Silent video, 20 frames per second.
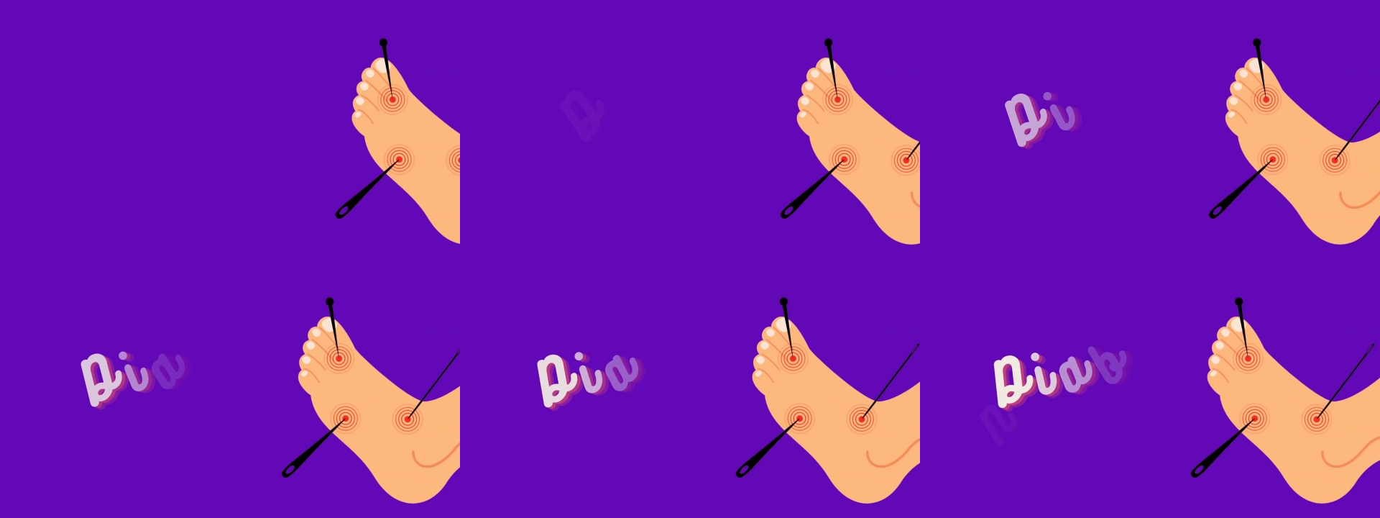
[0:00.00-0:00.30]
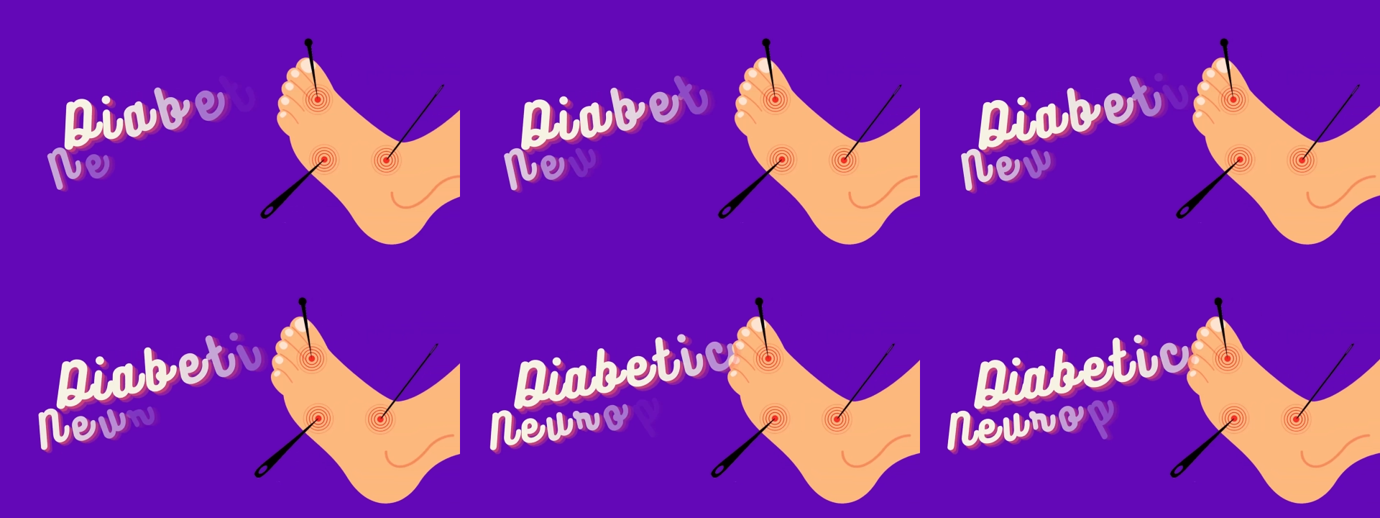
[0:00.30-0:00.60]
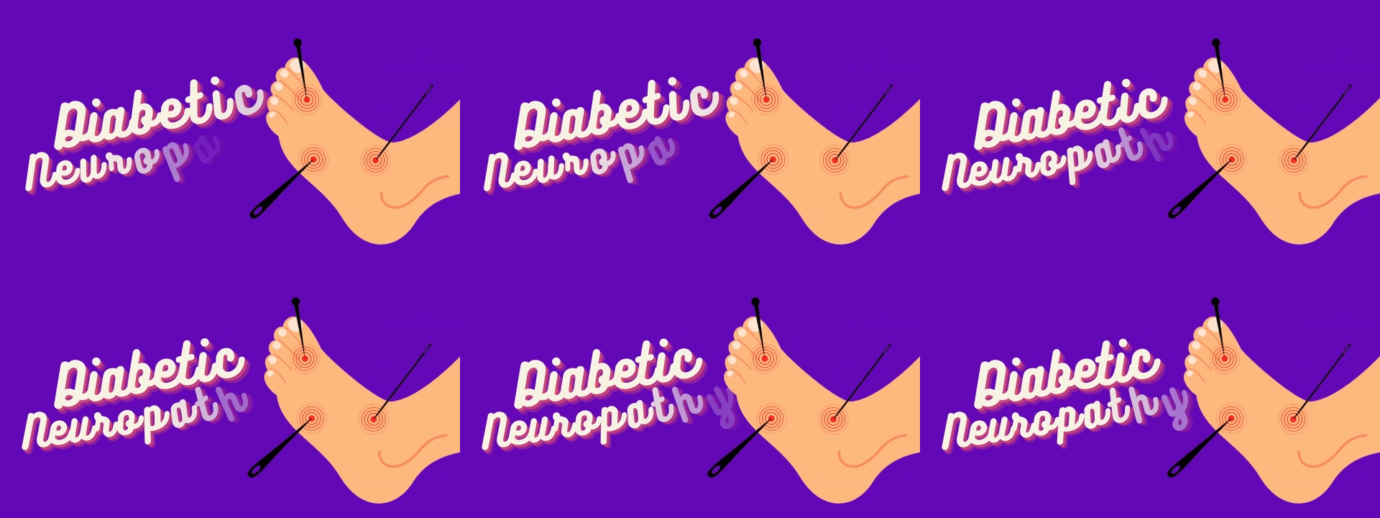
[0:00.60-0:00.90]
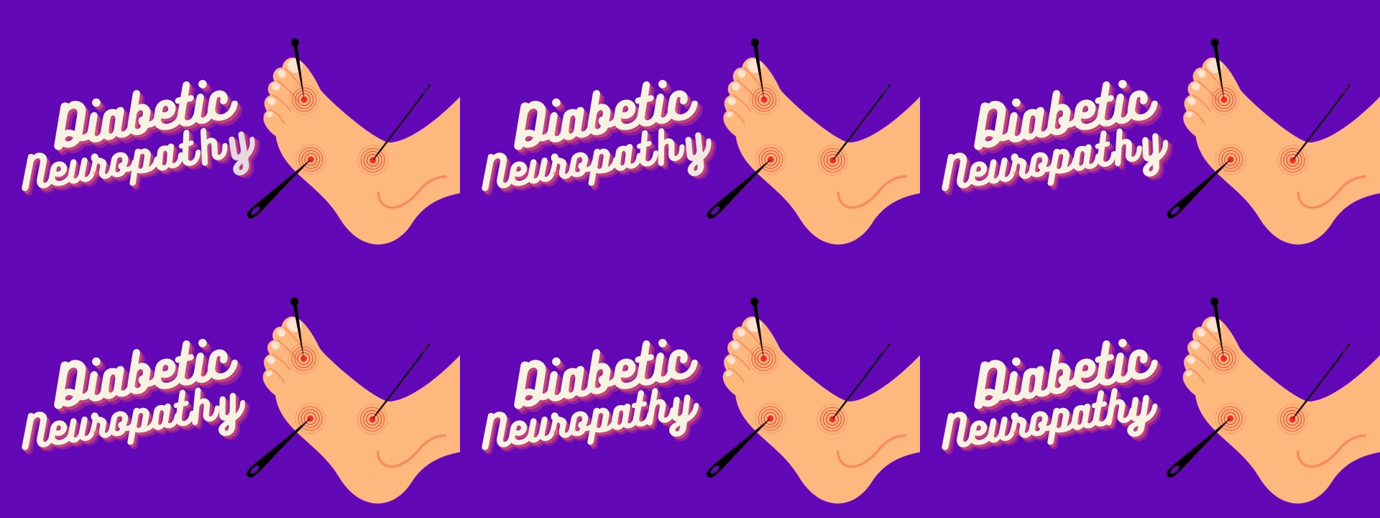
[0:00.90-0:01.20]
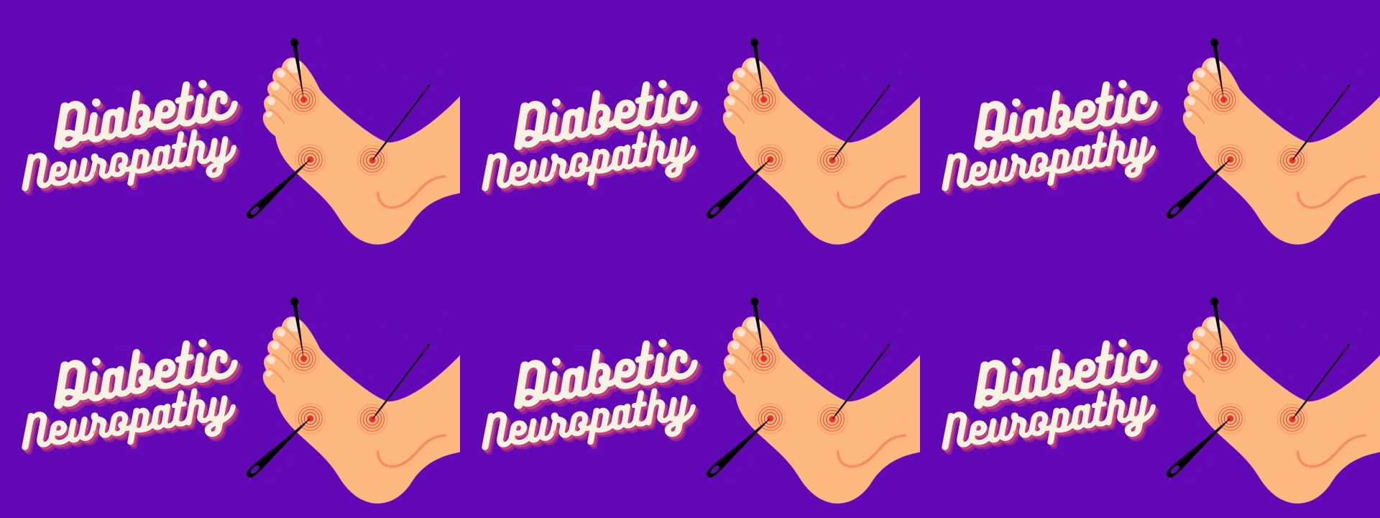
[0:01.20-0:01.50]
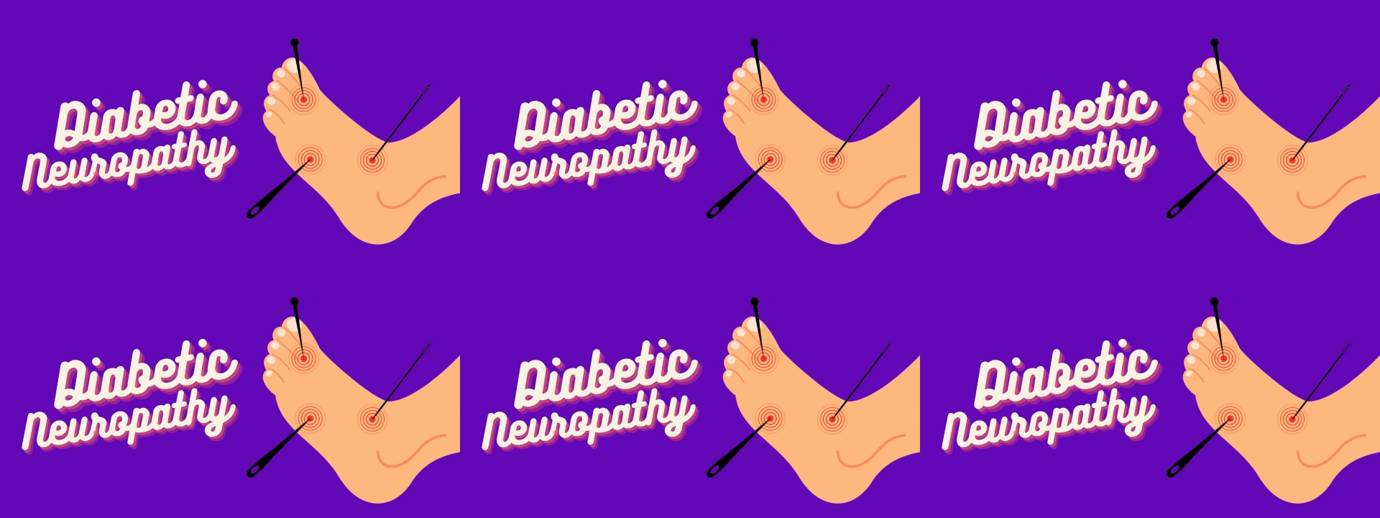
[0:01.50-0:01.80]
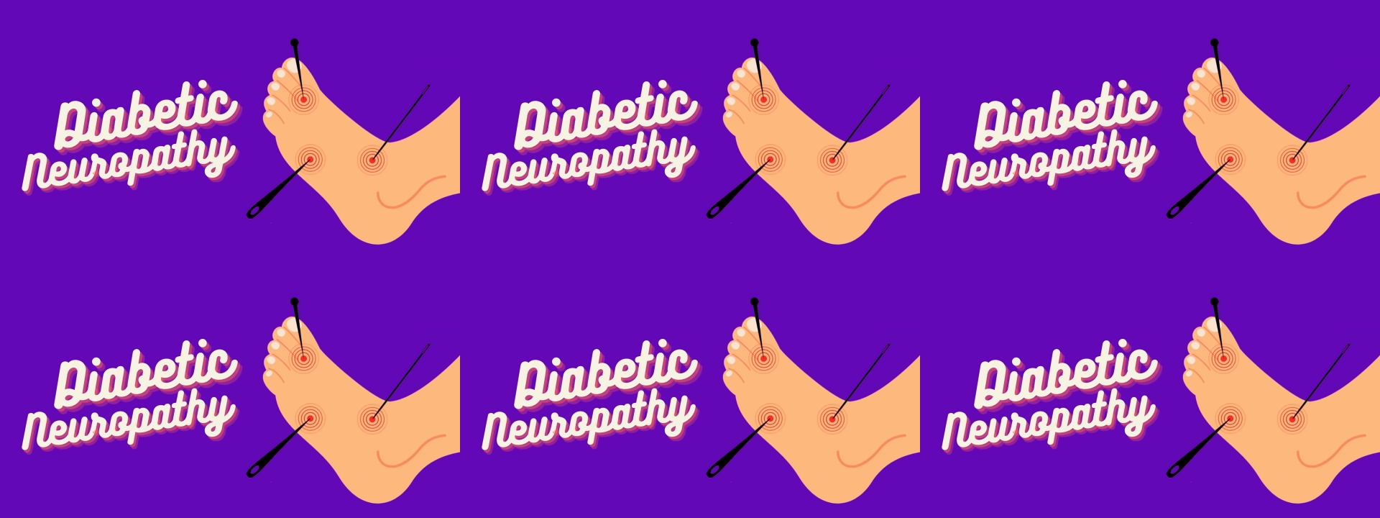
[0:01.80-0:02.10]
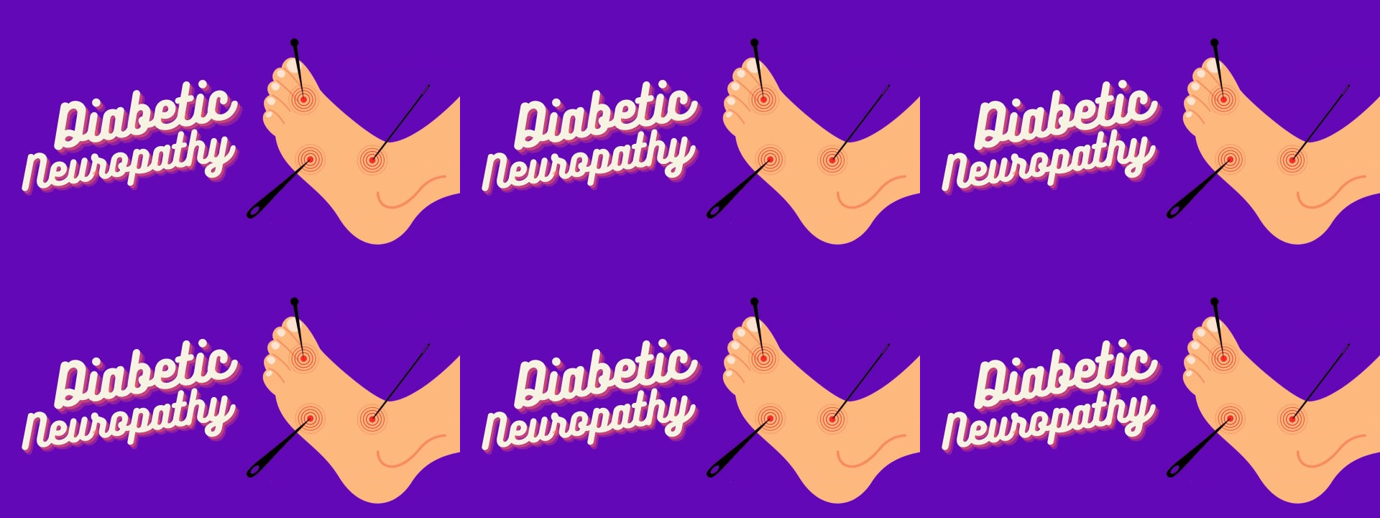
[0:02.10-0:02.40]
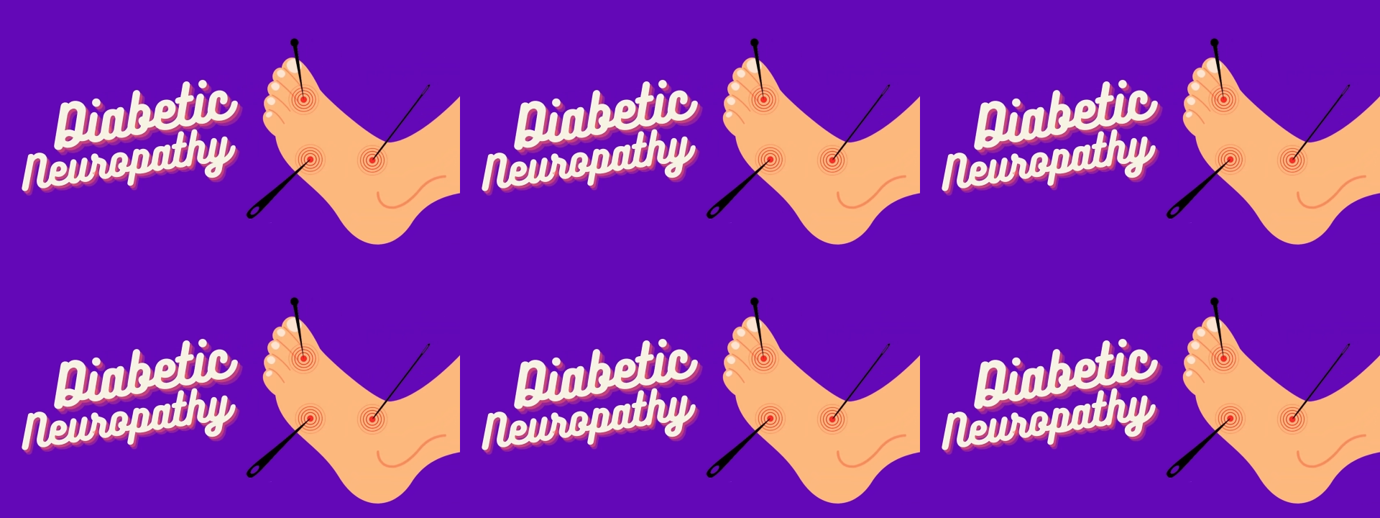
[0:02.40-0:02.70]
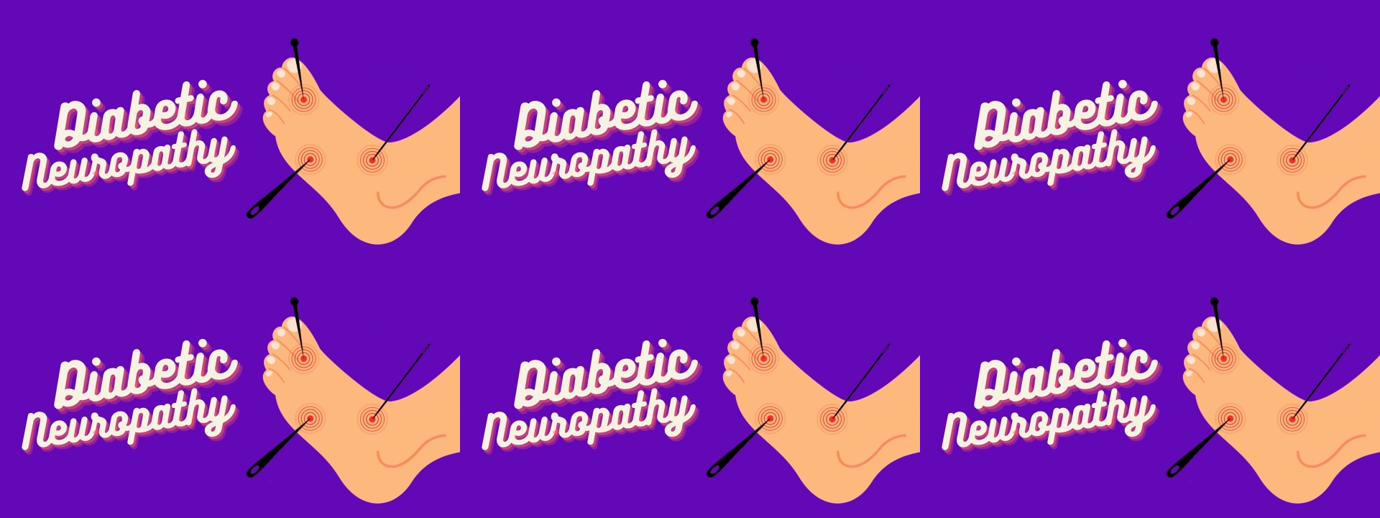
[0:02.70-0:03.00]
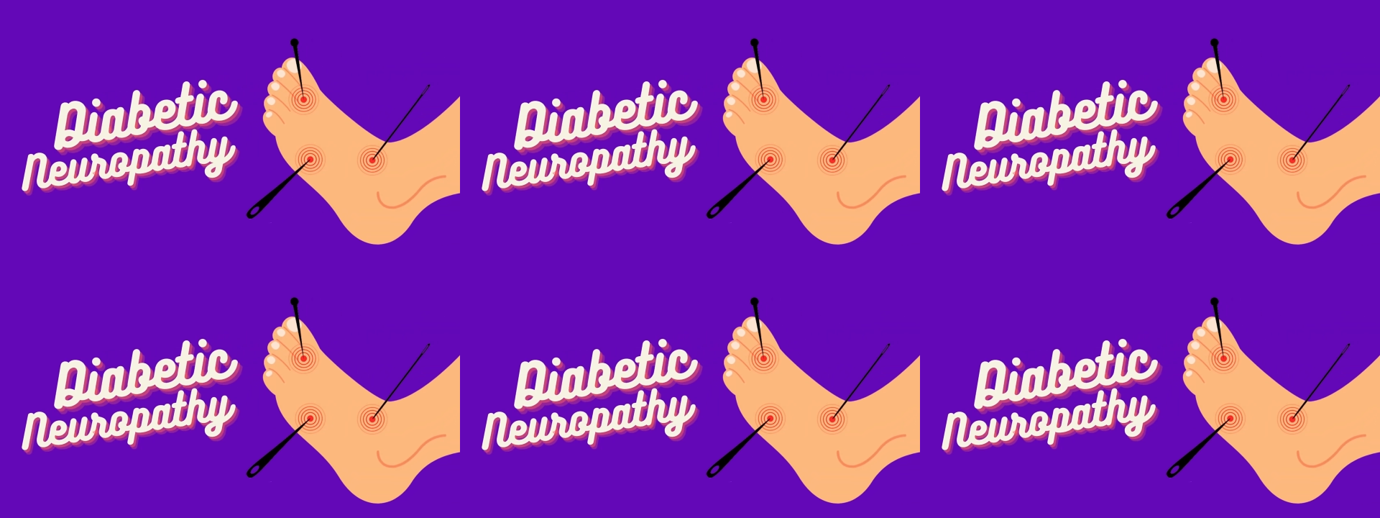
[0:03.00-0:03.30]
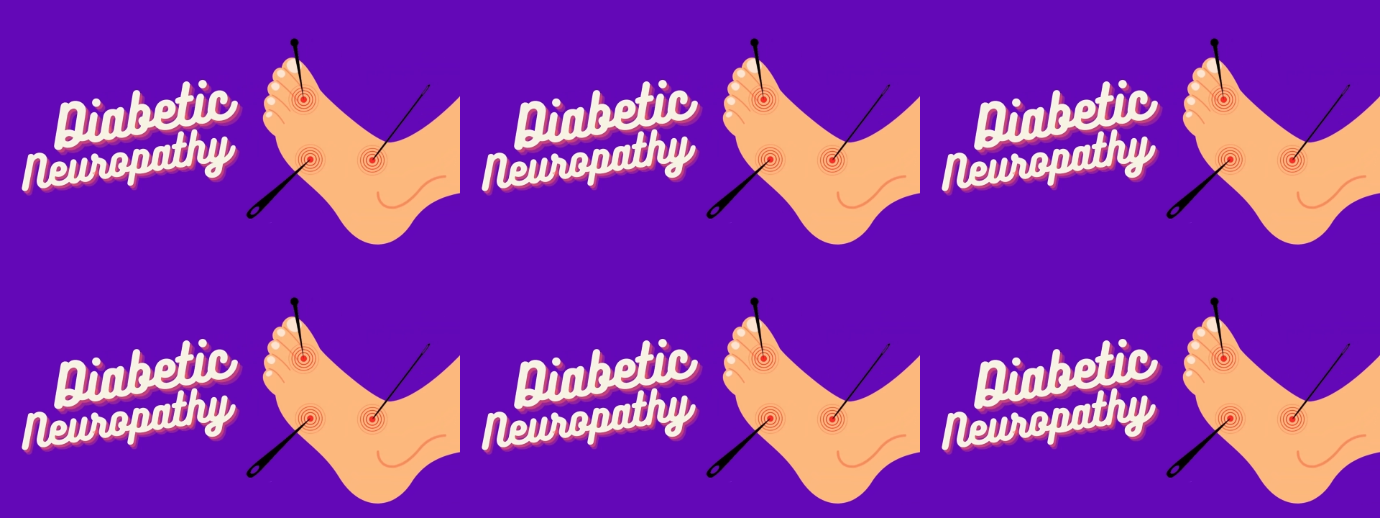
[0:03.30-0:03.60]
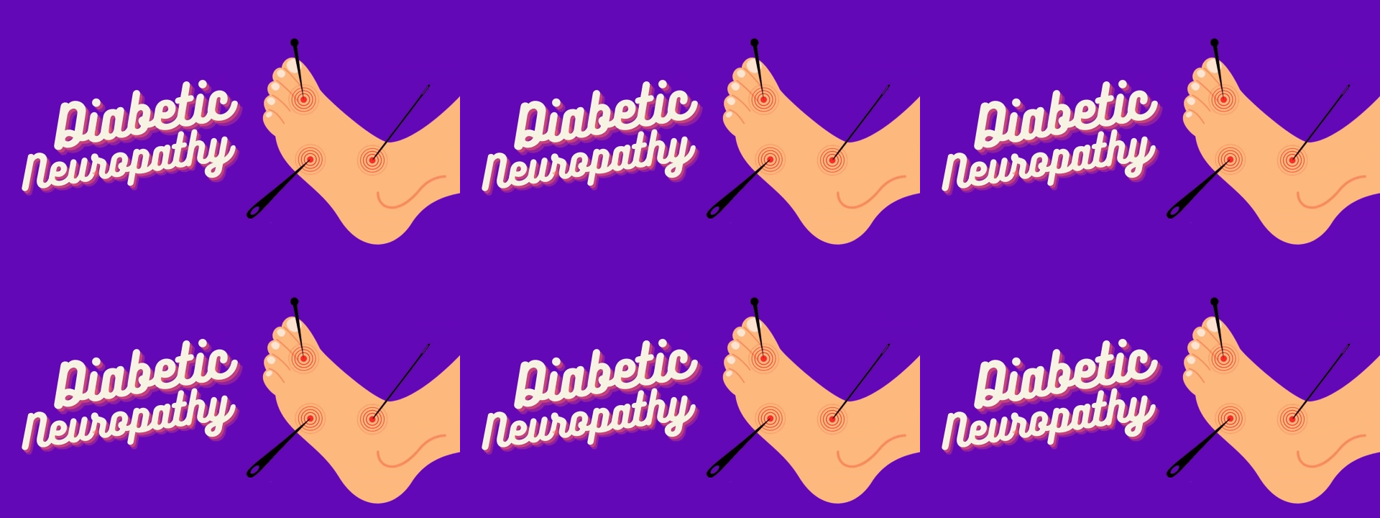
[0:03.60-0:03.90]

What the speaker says: (no speaker visible)